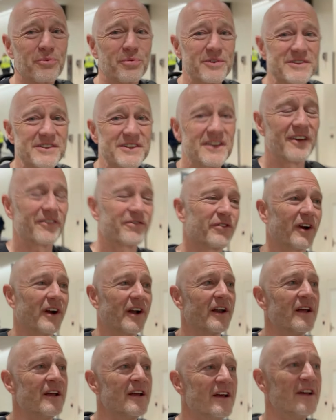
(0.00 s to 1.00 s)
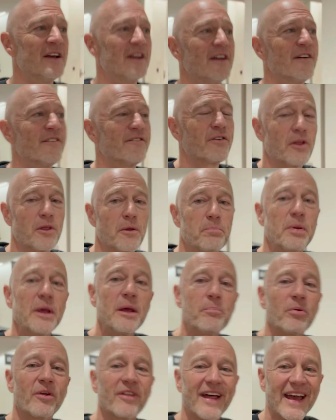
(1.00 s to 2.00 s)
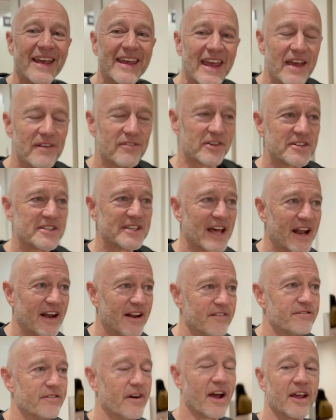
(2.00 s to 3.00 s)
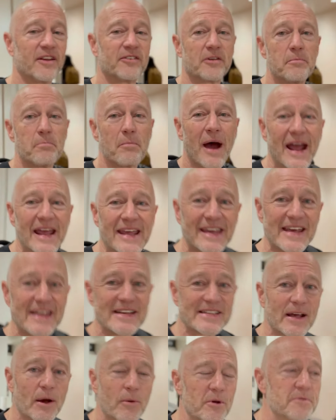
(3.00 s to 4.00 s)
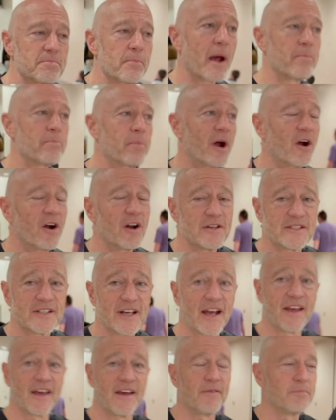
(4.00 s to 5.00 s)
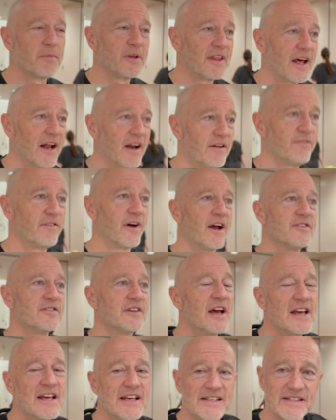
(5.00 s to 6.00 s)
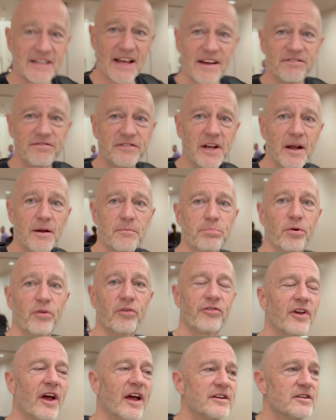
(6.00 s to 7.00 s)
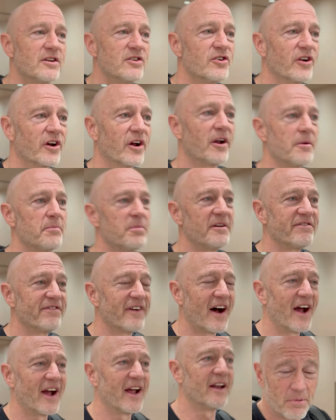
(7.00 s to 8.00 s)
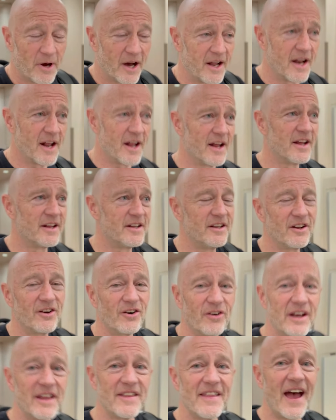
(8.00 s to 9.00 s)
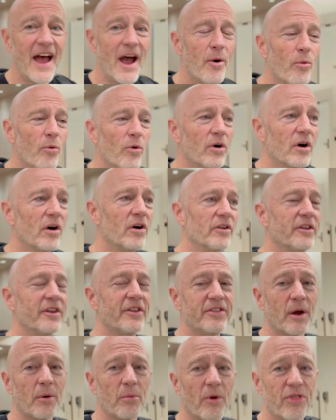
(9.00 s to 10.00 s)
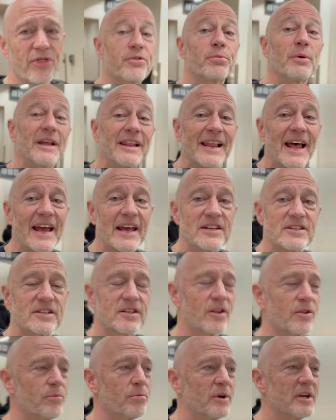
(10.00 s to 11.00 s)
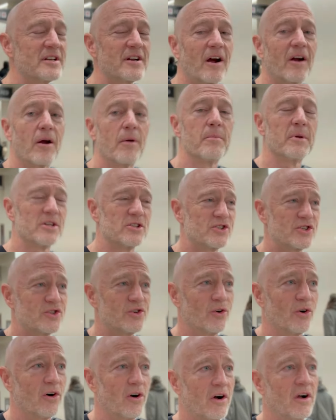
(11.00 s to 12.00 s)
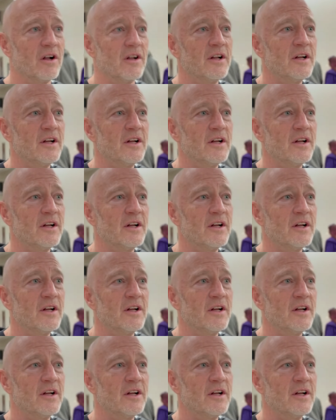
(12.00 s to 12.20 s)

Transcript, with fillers: was different for the people that gave us that advice. In my case, that was my parents that gave me that advice. Save 10% and you're going to be fine. But, you know, in that world, there were three legs to the retirement stool.